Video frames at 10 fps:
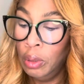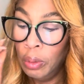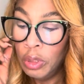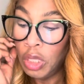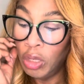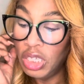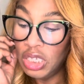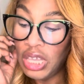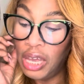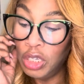So this
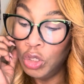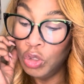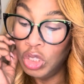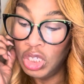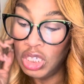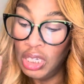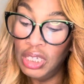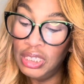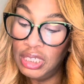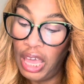is how to use.
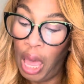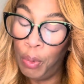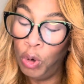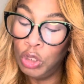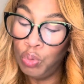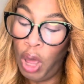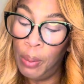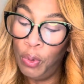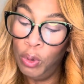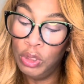Gently tap or
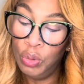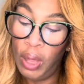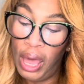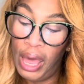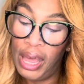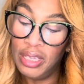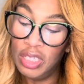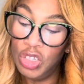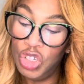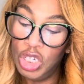swipe onto eyes,
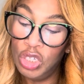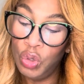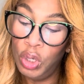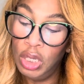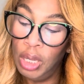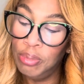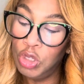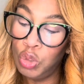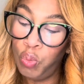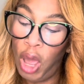cheeks, or lips.
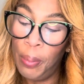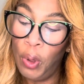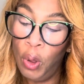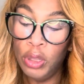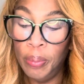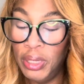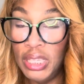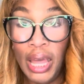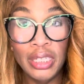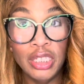Swipe on the
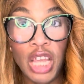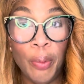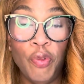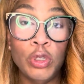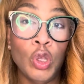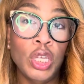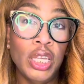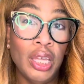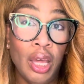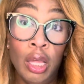metallics and tap on foil. So
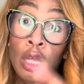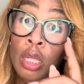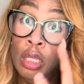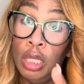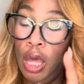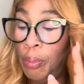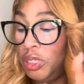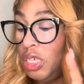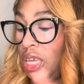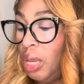yeah, I'm going to
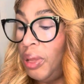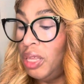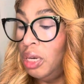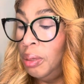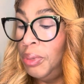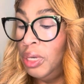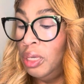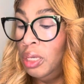tell y'all about that in a minute.